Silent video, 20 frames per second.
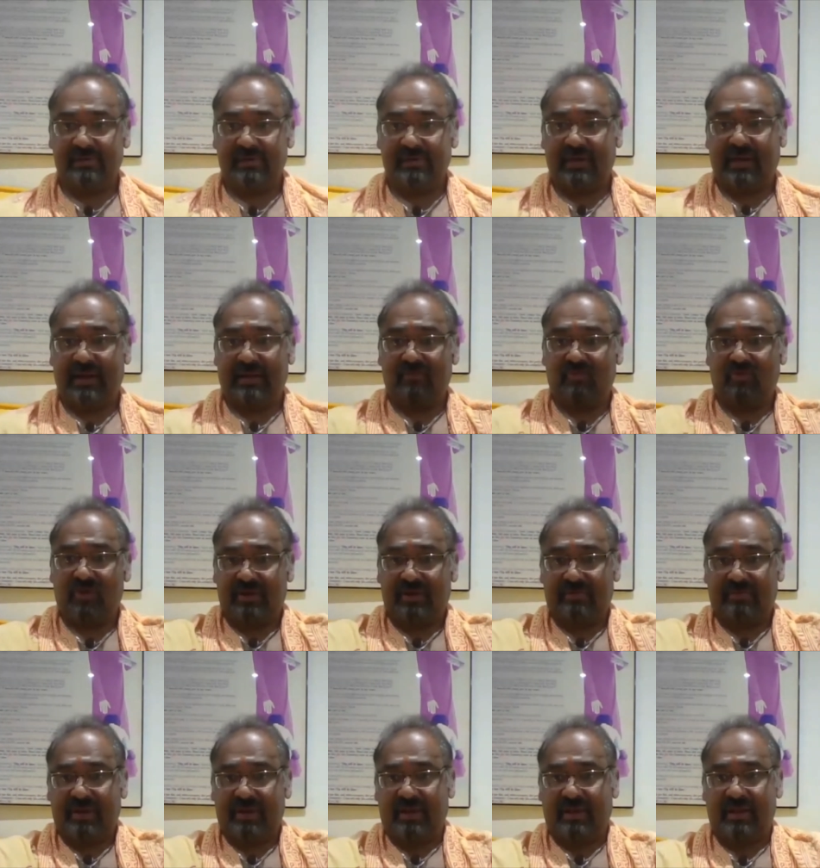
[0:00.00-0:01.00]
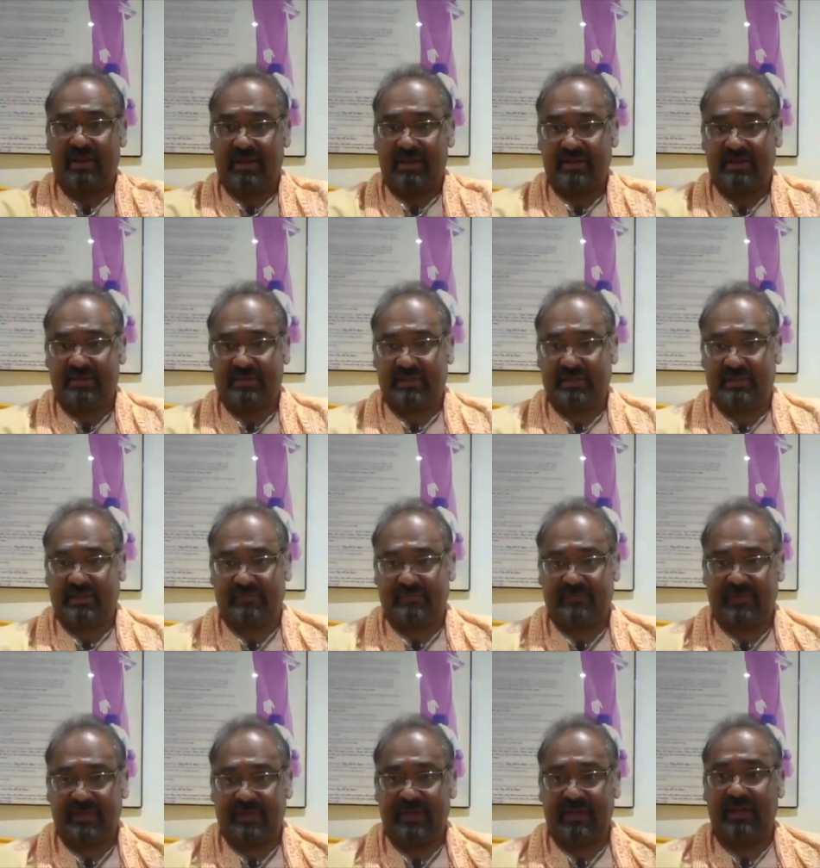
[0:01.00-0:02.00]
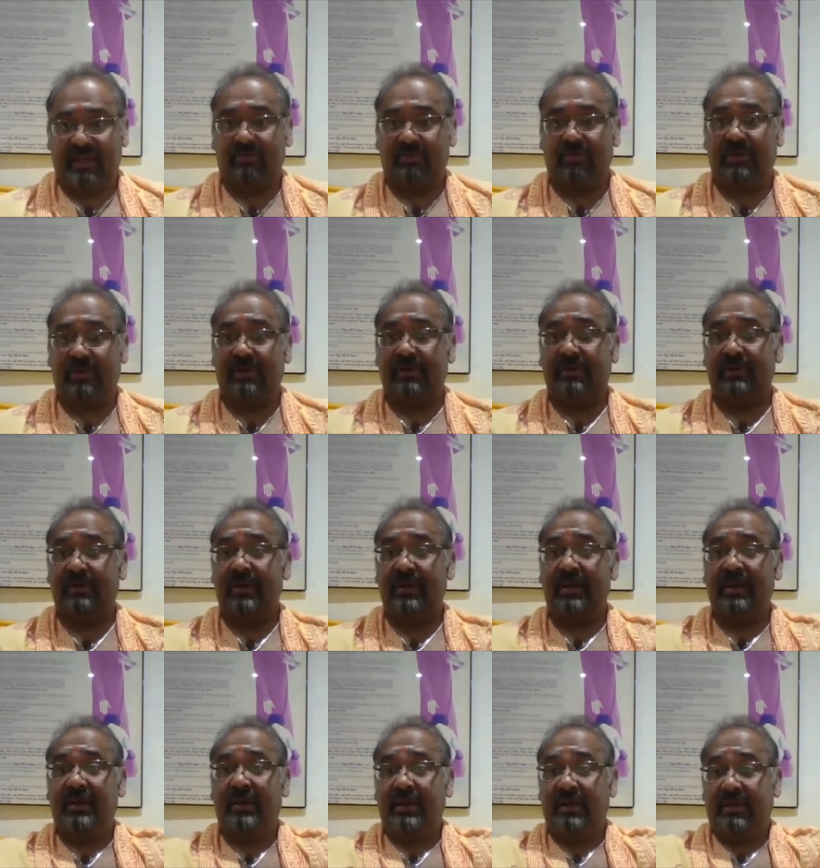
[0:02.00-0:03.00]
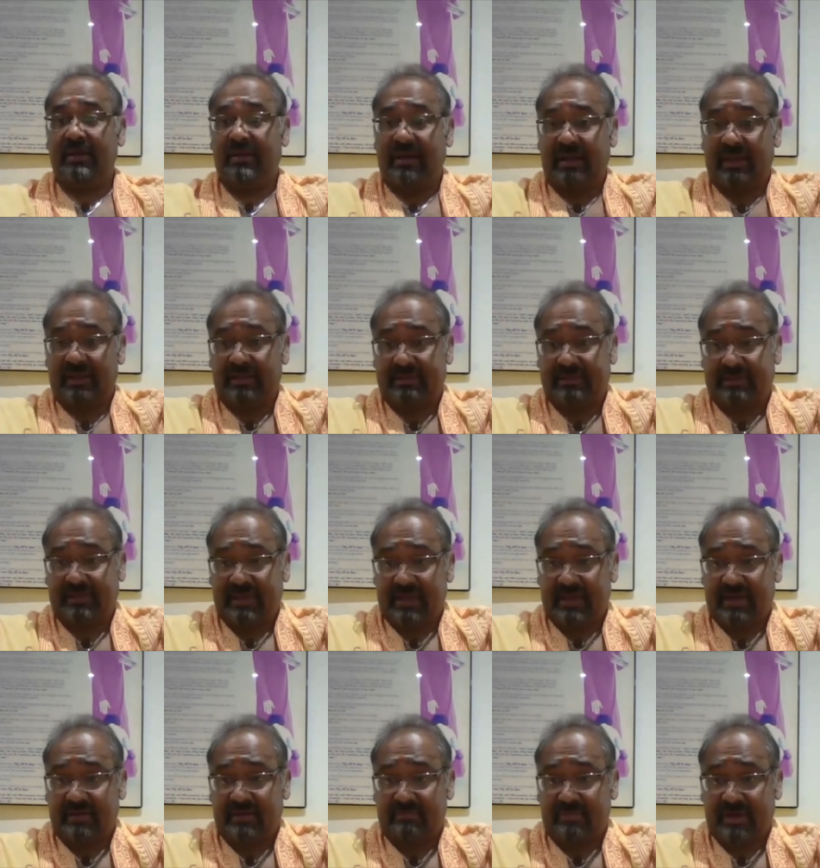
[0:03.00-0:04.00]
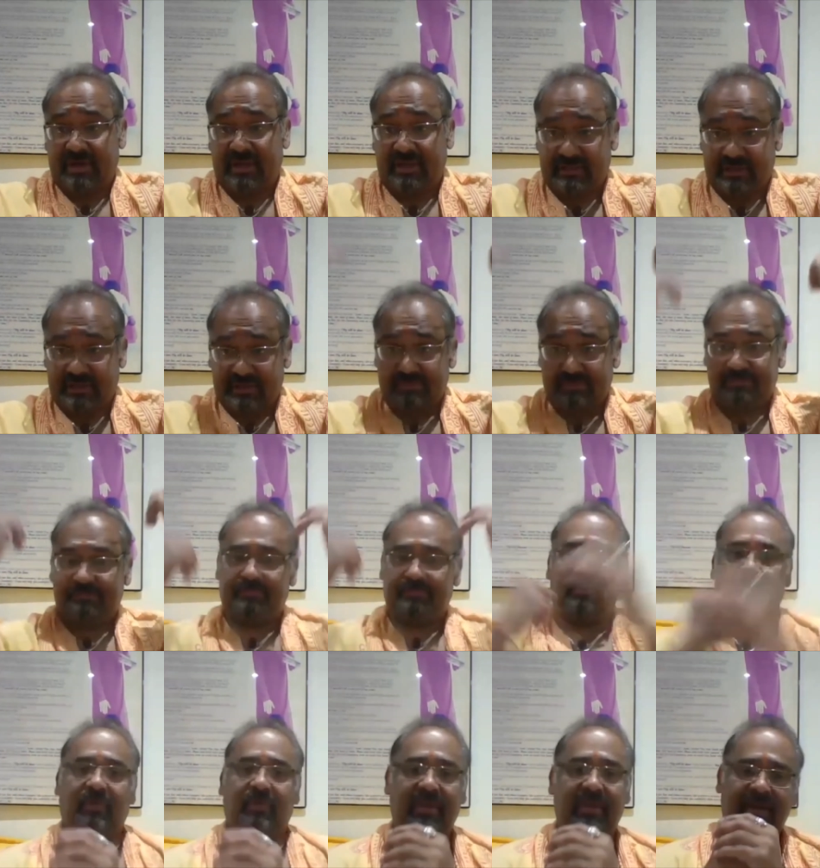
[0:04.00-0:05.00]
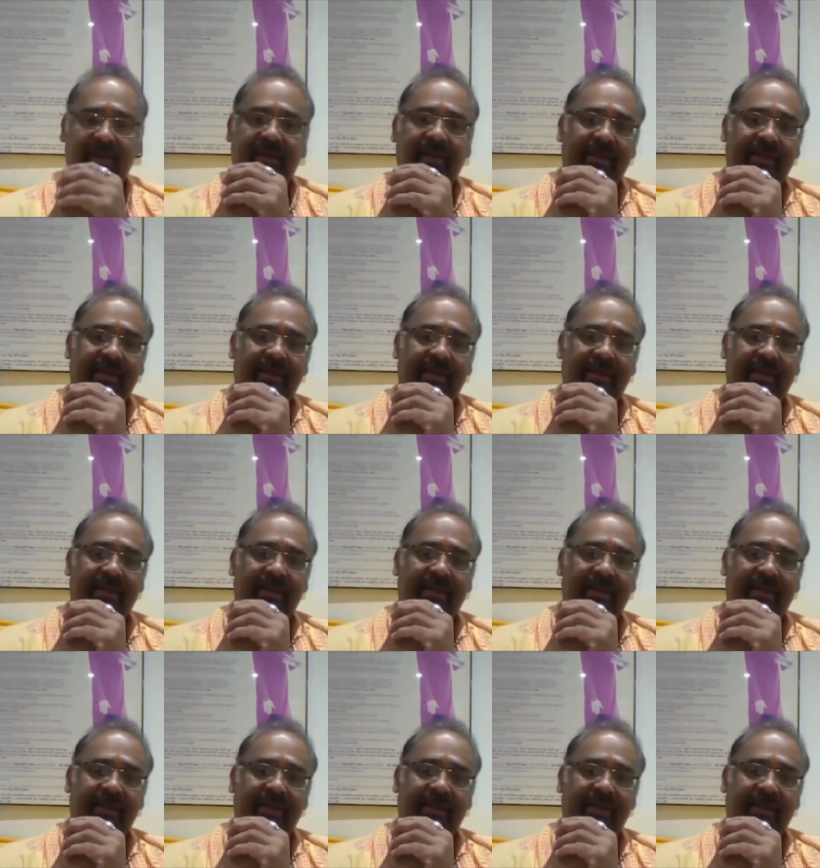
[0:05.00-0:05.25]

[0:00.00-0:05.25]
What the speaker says: Come what may, I receive in equal grace and embrace. Okay.